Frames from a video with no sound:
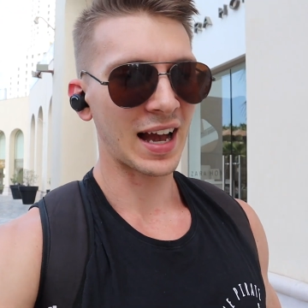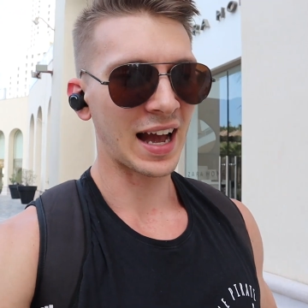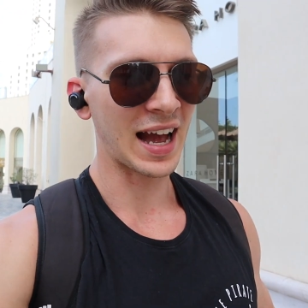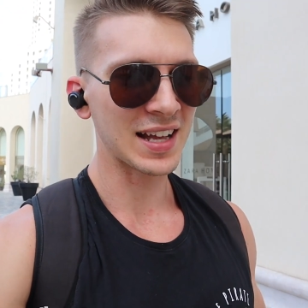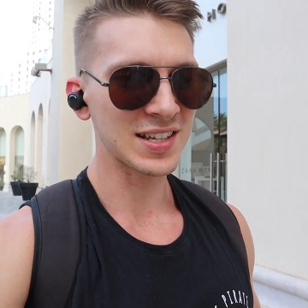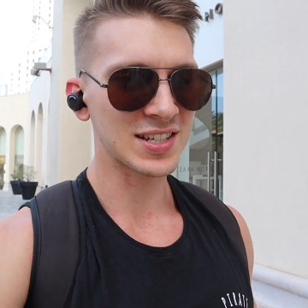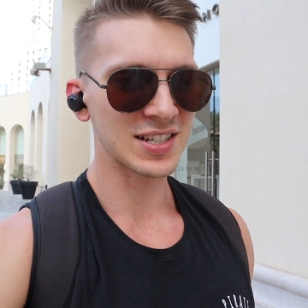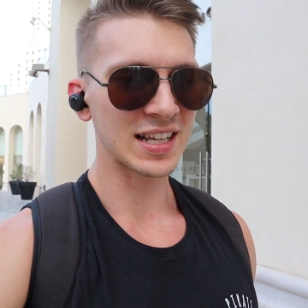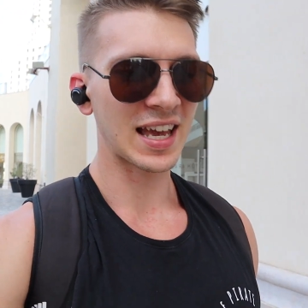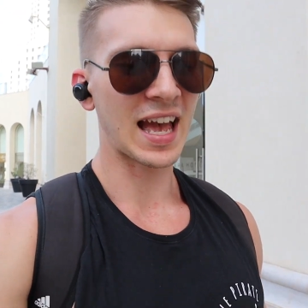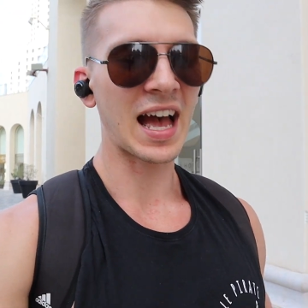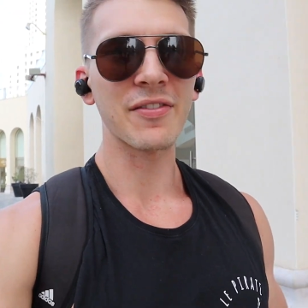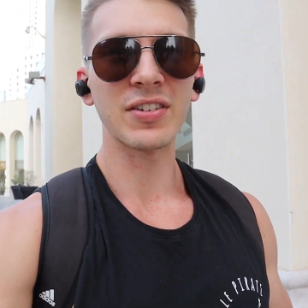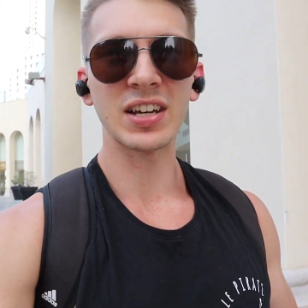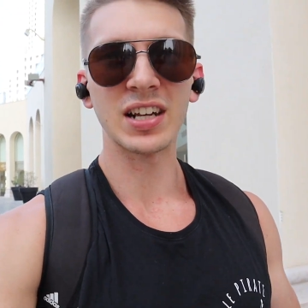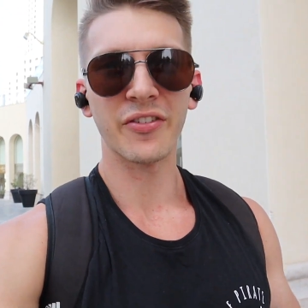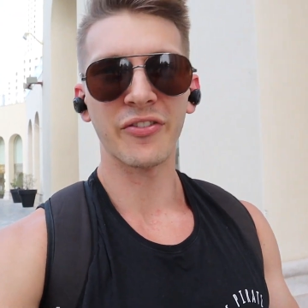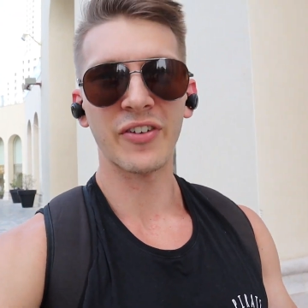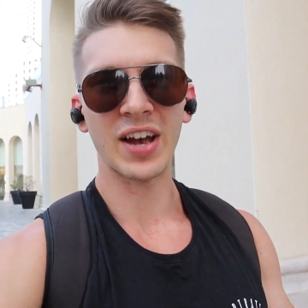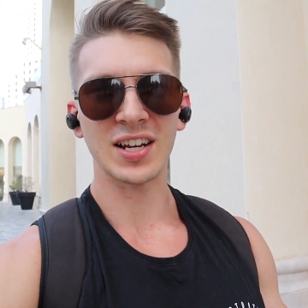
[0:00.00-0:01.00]
actually
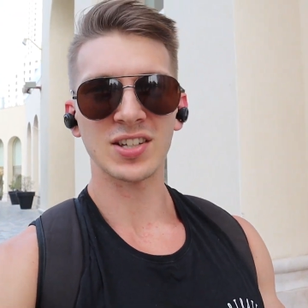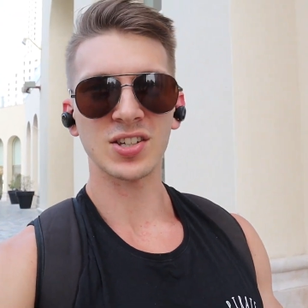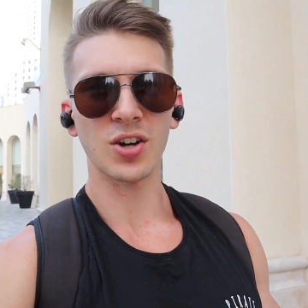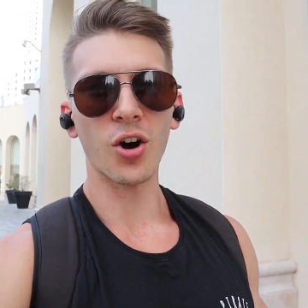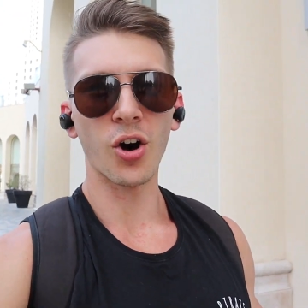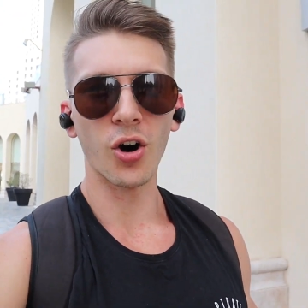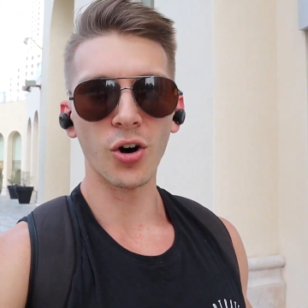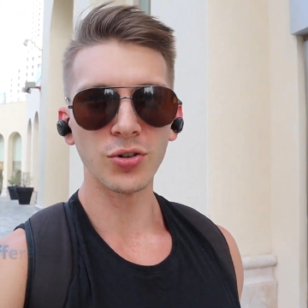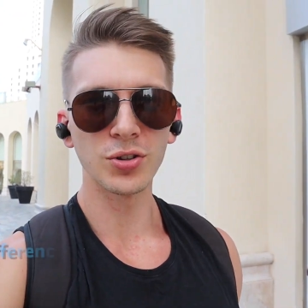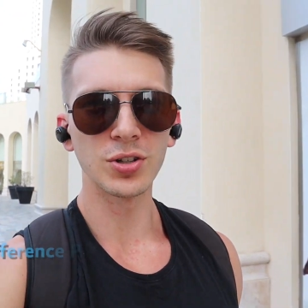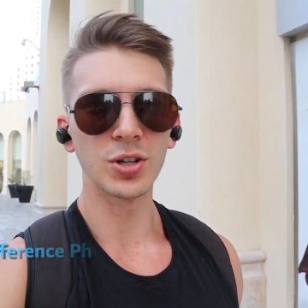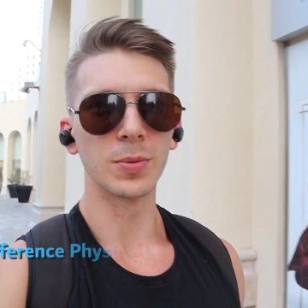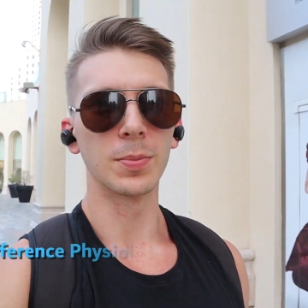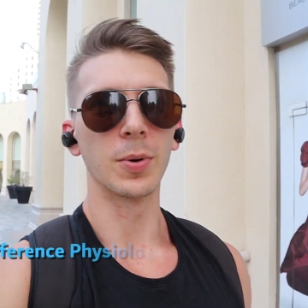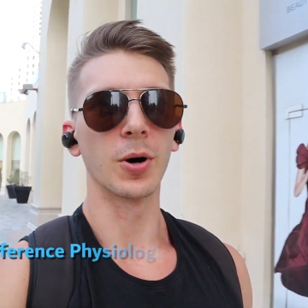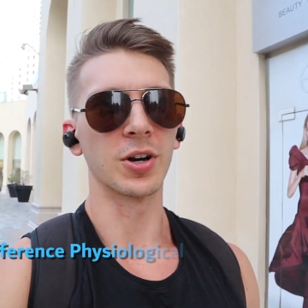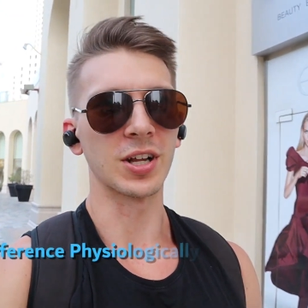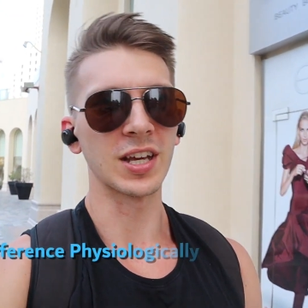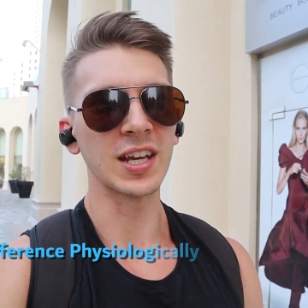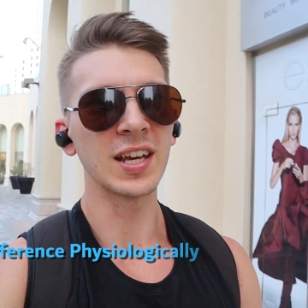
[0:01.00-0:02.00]
having an effect on your
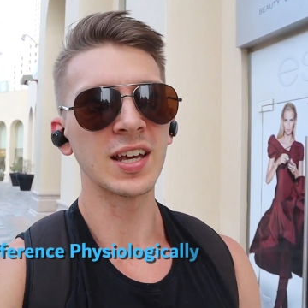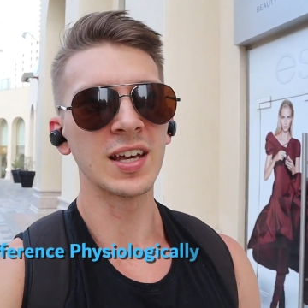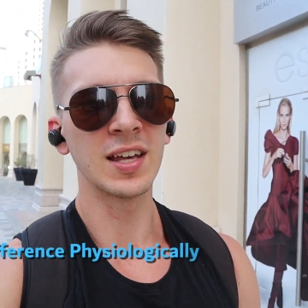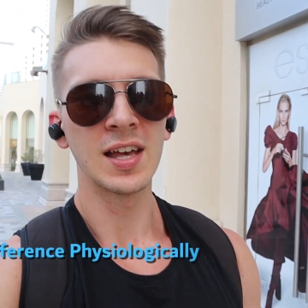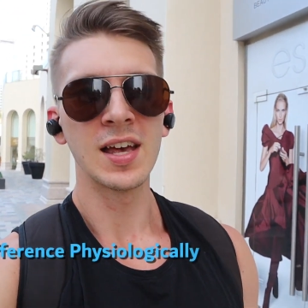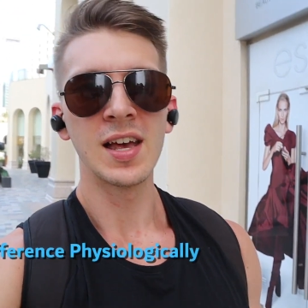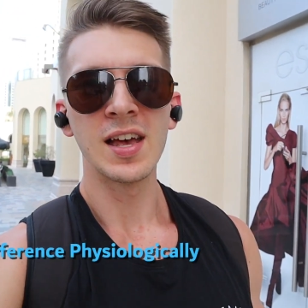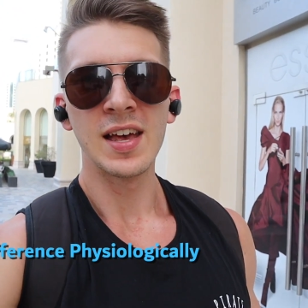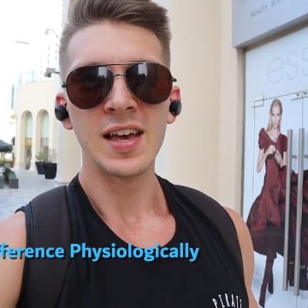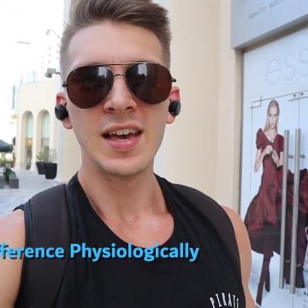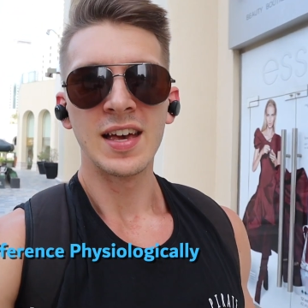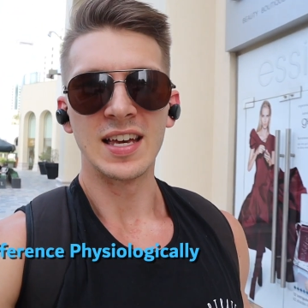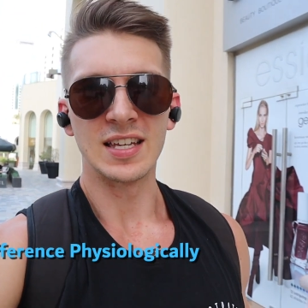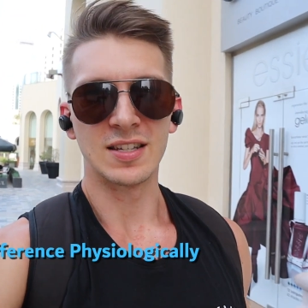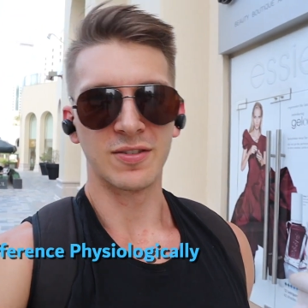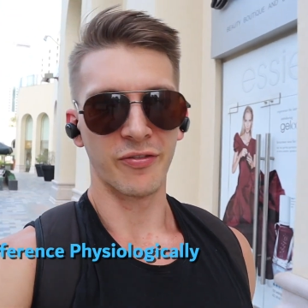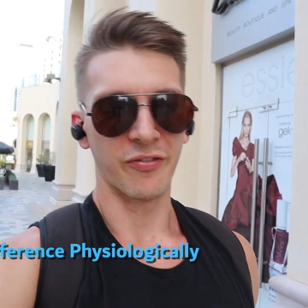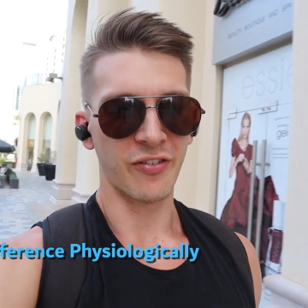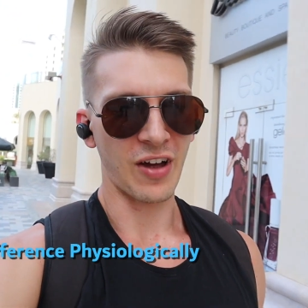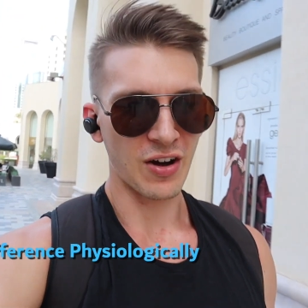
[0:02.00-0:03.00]
body
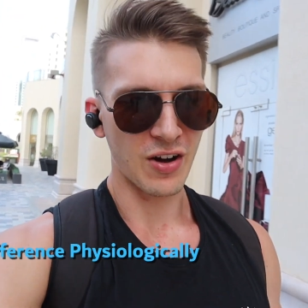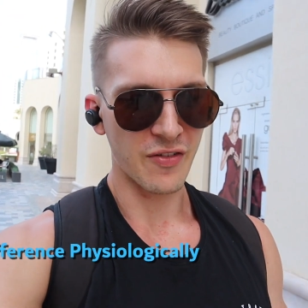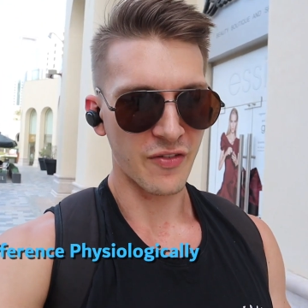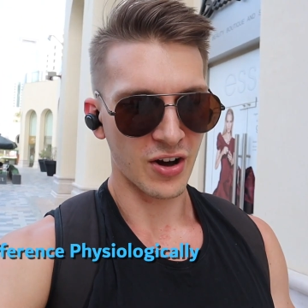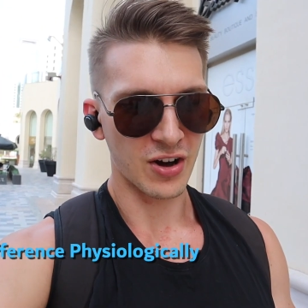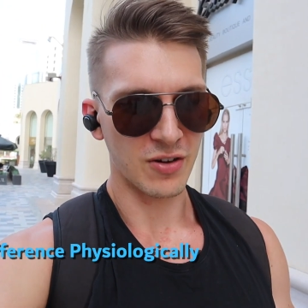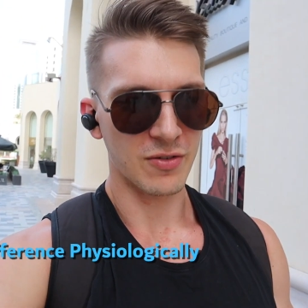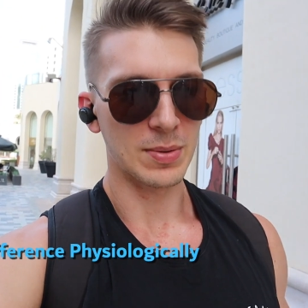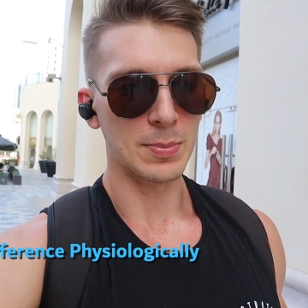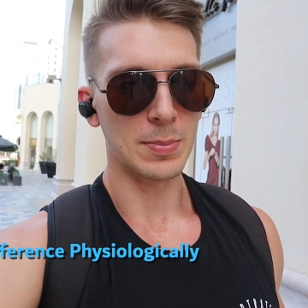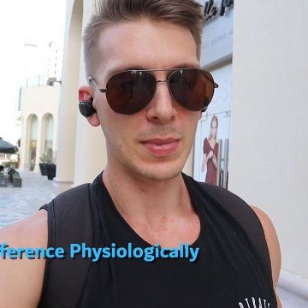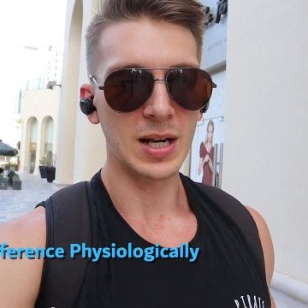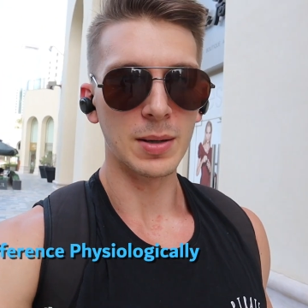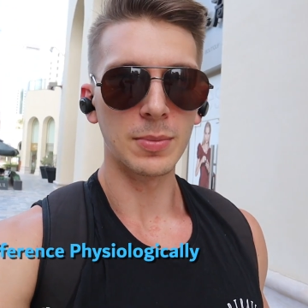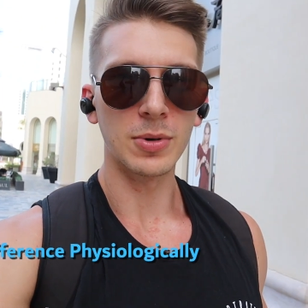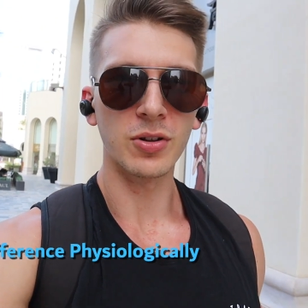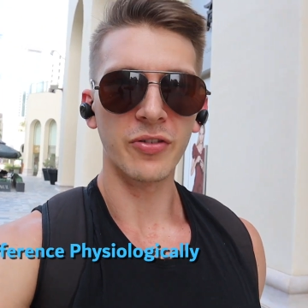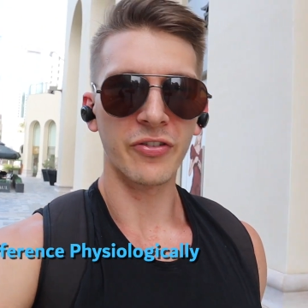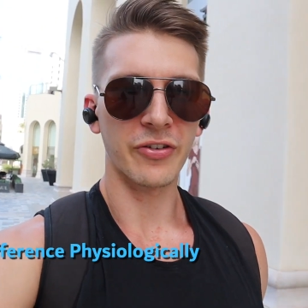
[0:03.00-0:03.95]
is very, very minimal.